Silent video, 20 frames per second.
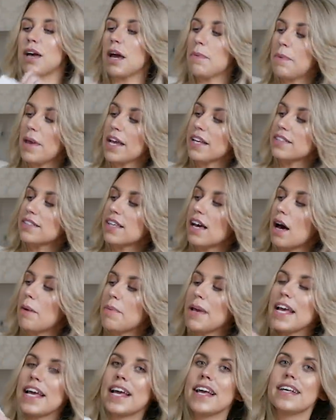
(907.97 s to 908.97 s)
that I picked
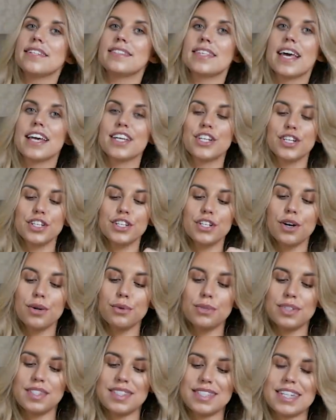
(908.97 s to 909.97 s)
up is a good
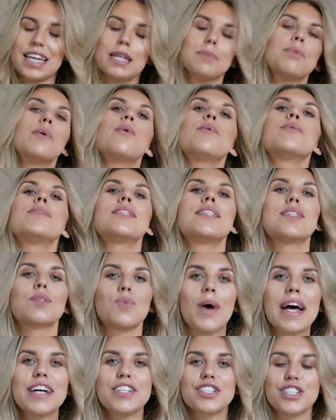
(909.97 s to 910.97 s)
old staple
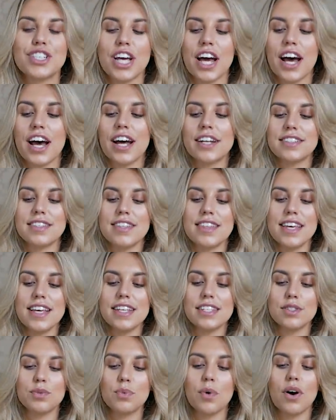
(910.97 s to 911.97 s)
sweatshirt.
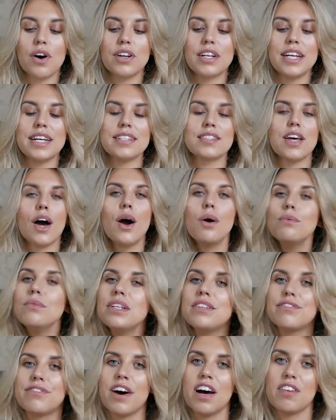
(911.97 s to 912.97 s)
This one is
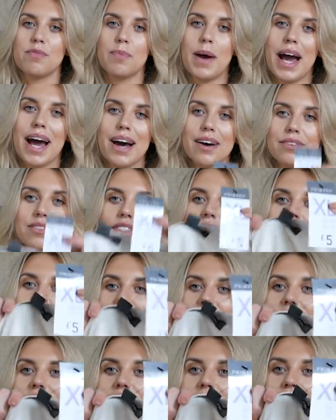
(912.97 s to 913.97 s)
only five pounds. I
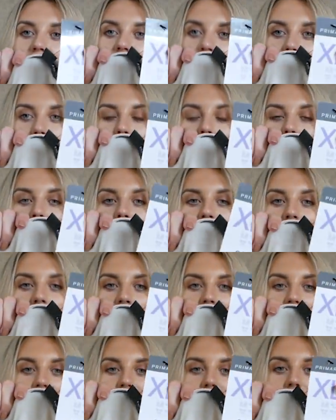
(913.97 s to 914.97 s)
did size up to an
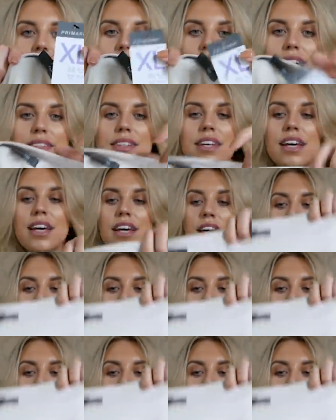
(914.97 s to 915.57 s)
X L,